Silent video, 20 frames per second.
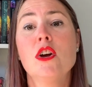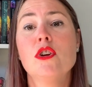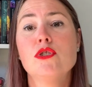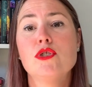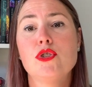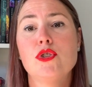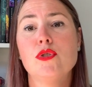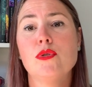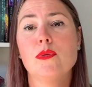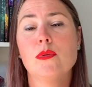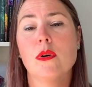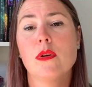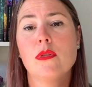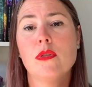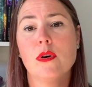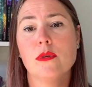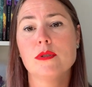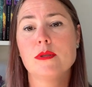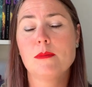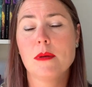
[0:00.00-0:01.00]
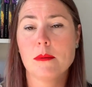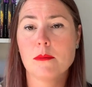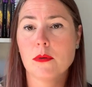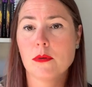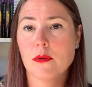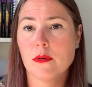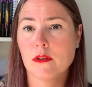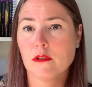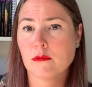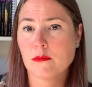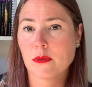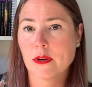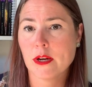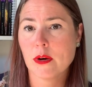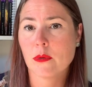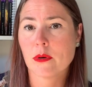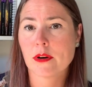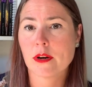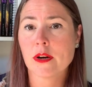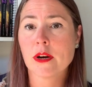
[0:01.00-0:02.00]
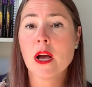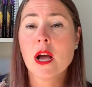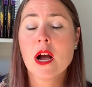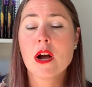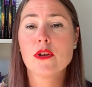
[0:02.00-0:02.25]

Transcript: to those people who have pre-ordered.